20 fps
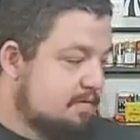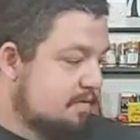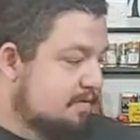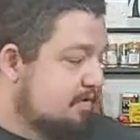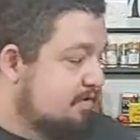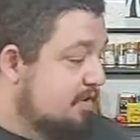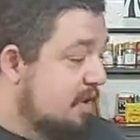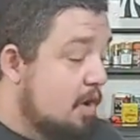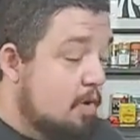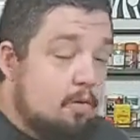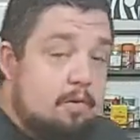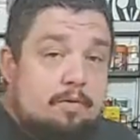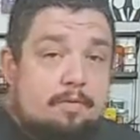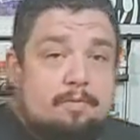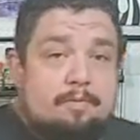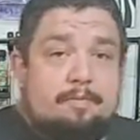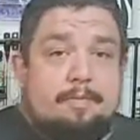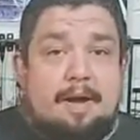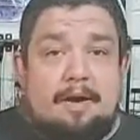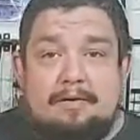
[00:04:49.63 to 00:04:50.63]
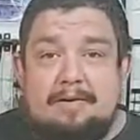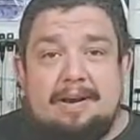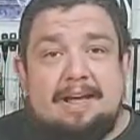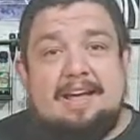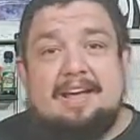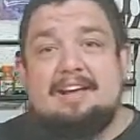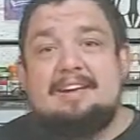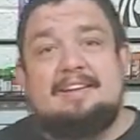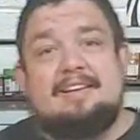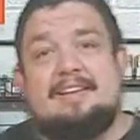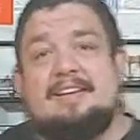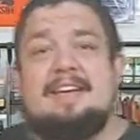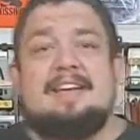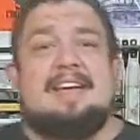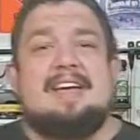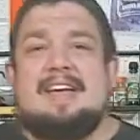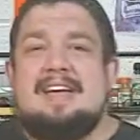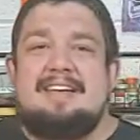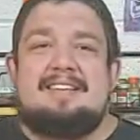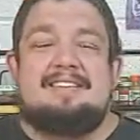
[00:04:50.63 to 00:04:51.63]
So, marinade
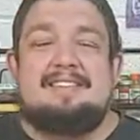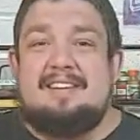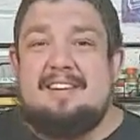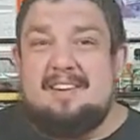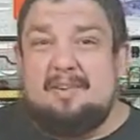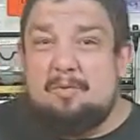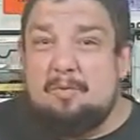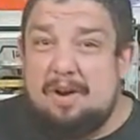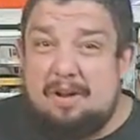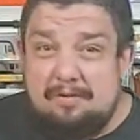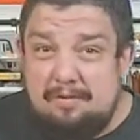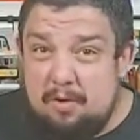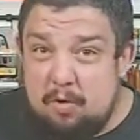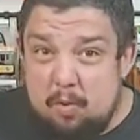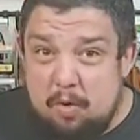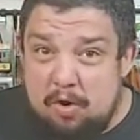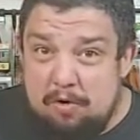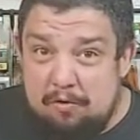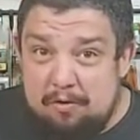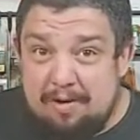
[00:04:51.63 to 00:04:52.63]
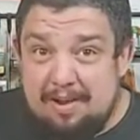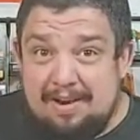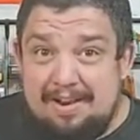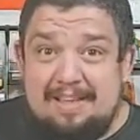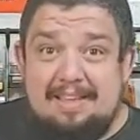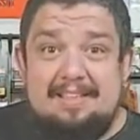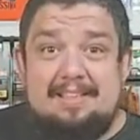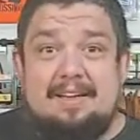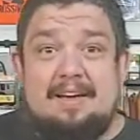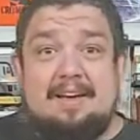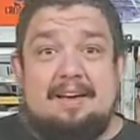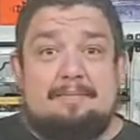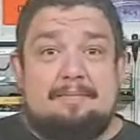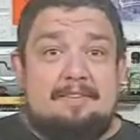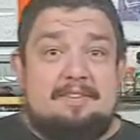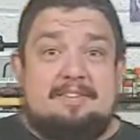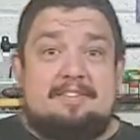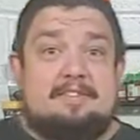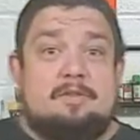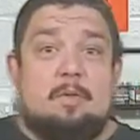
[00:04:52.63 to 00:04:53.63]
is kind of whatever you want, really.
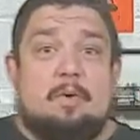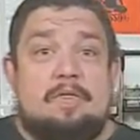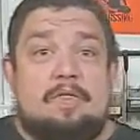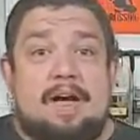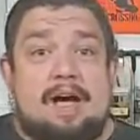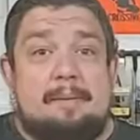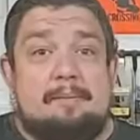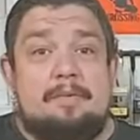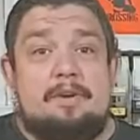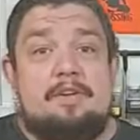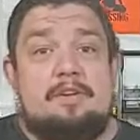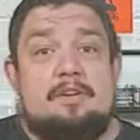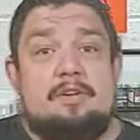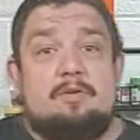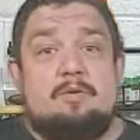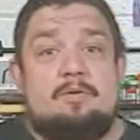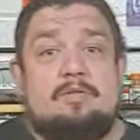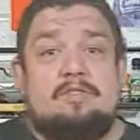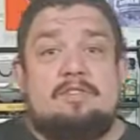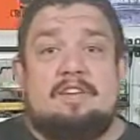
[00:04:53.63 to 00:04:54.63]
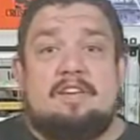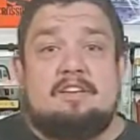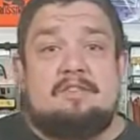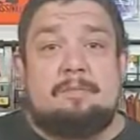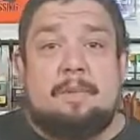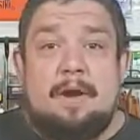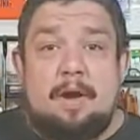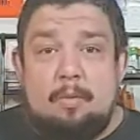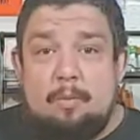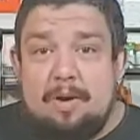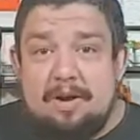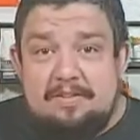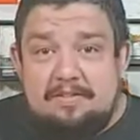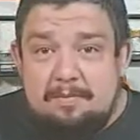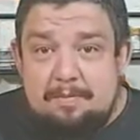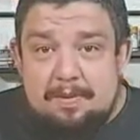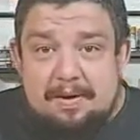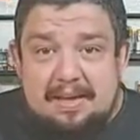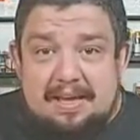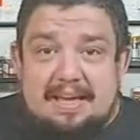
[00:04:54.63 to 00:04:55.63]
This is the one that I'm going to use. It's my own
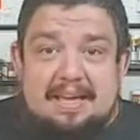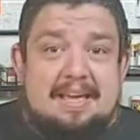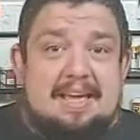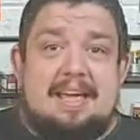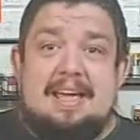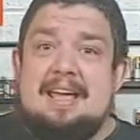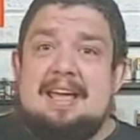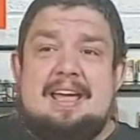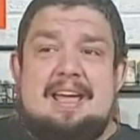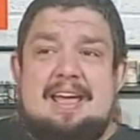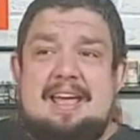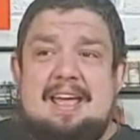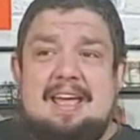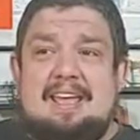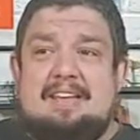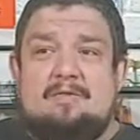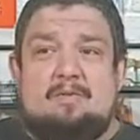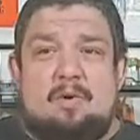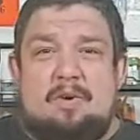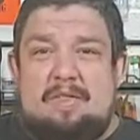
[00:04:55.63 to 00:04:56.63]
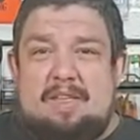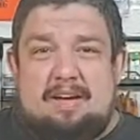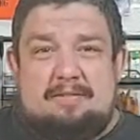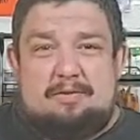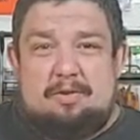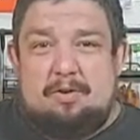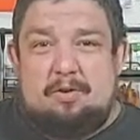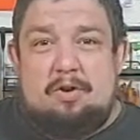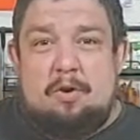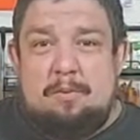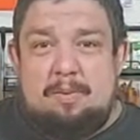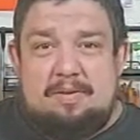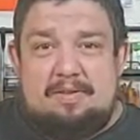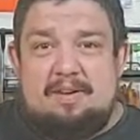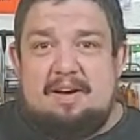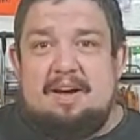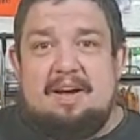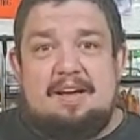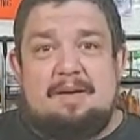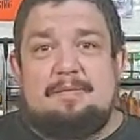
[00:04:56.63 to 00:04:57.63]
recipe. It's one that I've done a couple of
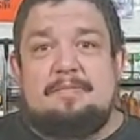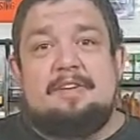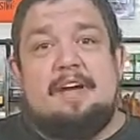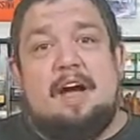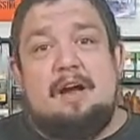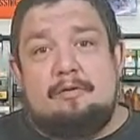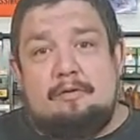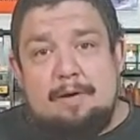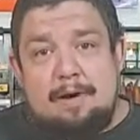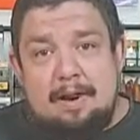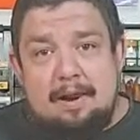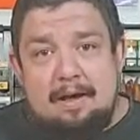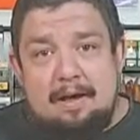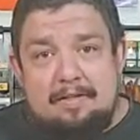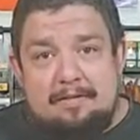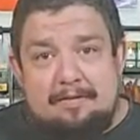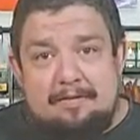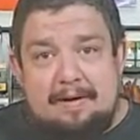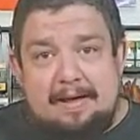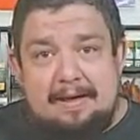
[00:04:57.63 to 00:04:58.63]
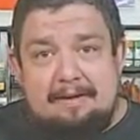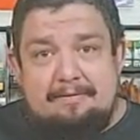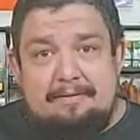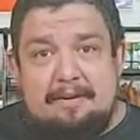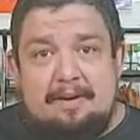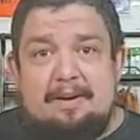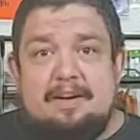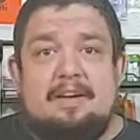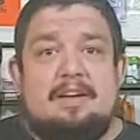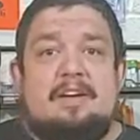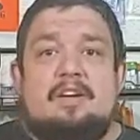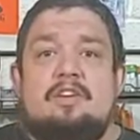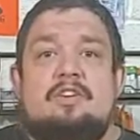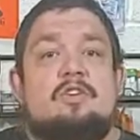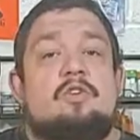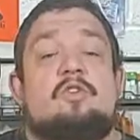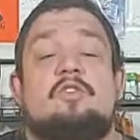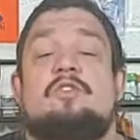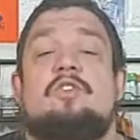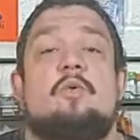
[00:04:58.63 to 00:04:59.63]
times. I really like the flavour.
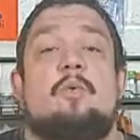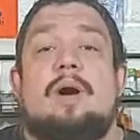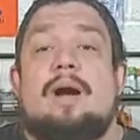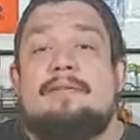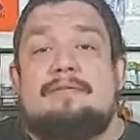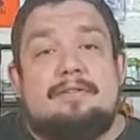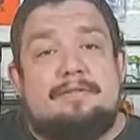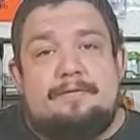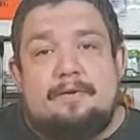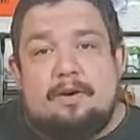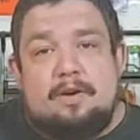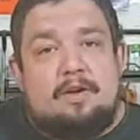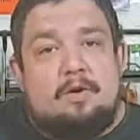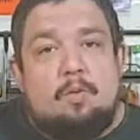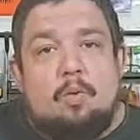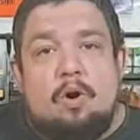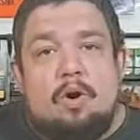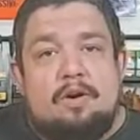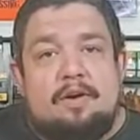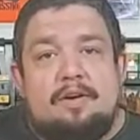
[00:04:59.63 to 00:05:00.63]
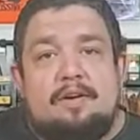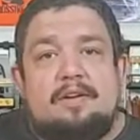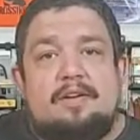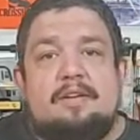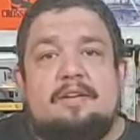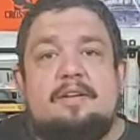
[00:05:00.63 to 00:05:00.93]
You can do whatever the fuck you want.